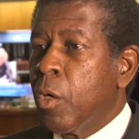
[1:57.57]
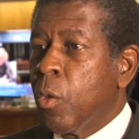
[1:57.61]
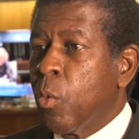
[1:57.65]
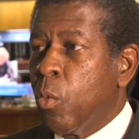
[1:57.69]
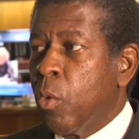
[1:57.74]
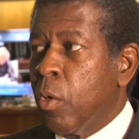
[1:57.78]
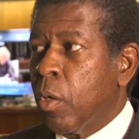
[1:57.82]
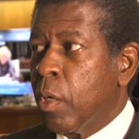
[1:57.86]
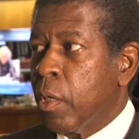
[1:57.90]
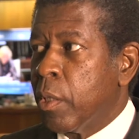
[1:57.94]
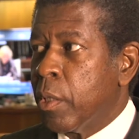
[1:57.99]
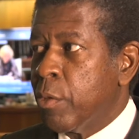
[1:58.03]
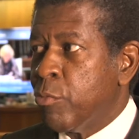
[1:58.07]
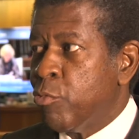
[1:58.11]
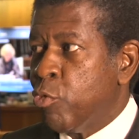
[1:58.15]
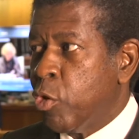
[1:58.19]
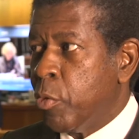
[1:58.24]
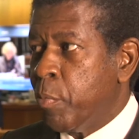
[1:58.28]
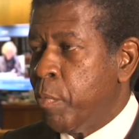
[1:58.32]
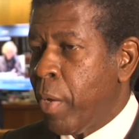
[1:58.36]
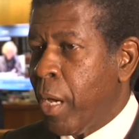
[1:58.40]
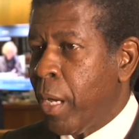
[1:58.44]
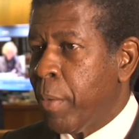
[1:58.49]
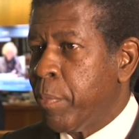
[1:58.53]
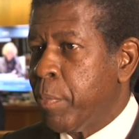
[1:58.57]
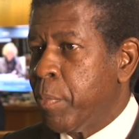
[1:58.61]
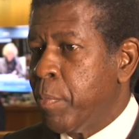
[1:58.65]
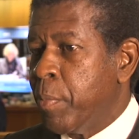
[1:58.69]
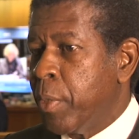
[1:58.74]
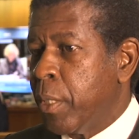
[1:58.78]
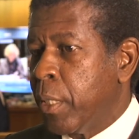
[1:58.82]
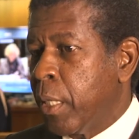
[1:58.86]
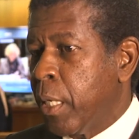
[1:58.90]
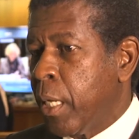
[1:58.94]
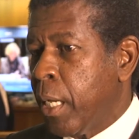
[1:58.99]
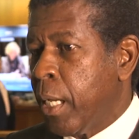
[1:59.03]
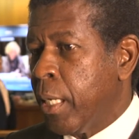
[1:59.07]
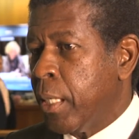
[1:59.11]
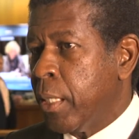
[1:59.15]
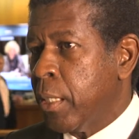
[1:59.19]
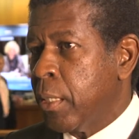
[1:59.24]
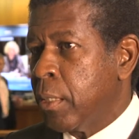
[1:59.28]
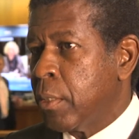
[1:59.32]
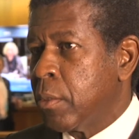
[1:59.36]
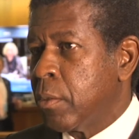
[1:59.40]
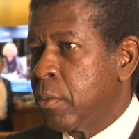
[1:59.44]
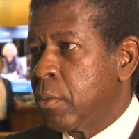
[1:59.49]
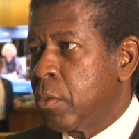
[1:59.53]
Work on the roadmap began
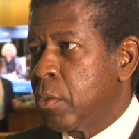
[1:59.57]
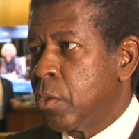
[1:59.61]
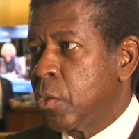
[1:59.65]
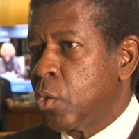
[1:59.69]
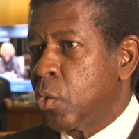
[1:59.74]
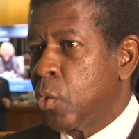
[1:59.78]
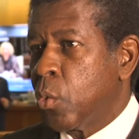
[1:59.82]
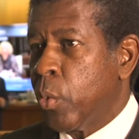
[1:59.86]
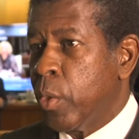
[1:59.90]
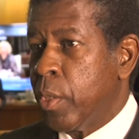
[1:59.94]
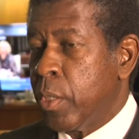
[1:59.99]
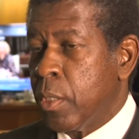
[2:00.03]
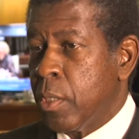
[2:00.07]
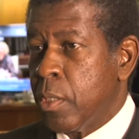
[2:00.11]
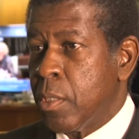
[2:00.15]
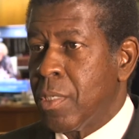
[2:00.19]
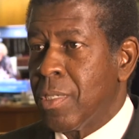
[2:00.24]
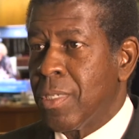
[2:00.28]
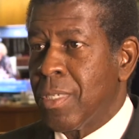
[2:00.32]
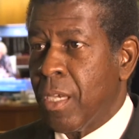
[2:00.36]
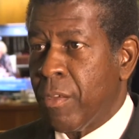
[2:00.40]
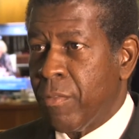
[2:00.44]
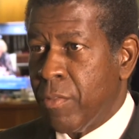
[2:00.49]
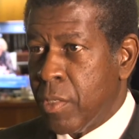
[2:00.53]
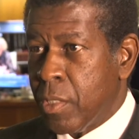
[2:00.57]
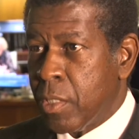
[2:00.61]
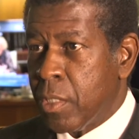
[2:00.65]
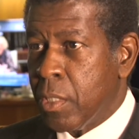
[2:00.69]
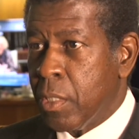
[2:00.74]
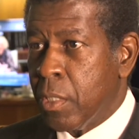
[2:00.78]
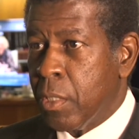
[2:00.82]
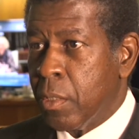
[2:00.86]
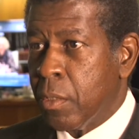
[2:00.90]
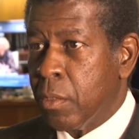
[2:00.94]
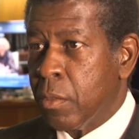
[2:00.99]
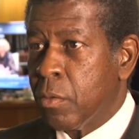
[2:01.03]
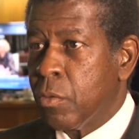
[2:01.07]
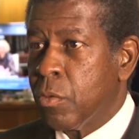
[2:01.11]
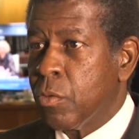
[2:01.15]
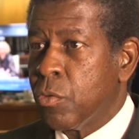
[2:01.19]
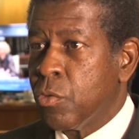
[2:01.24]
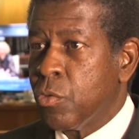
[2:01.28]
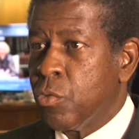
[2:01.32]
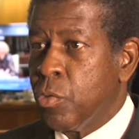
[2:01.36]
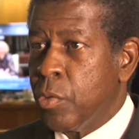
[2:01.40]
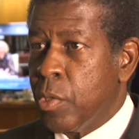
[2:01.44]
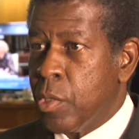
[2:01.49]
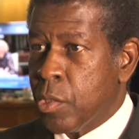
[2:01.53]
in 2017
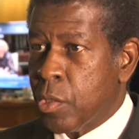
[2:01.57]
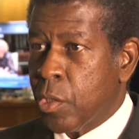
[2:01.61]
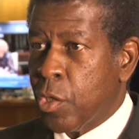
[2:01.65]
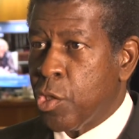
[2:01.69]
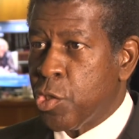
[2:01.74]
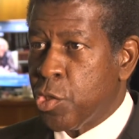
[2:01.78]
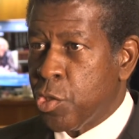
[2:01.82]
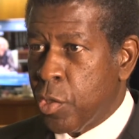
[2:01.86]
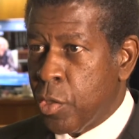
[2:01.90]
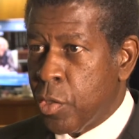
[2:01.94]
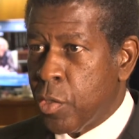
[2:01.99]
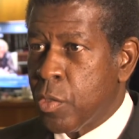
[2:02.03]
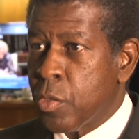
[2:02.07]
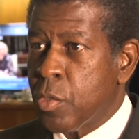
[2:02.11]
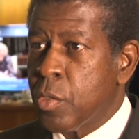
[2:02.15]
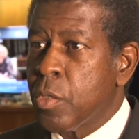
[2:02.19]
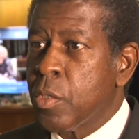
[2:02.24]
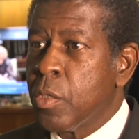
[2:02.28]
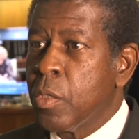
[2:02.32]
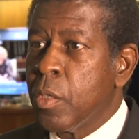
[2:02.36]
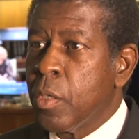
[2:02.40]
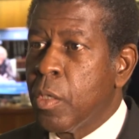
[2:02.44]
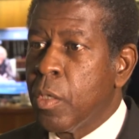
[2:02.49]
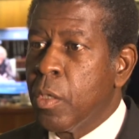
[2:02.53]
through discussions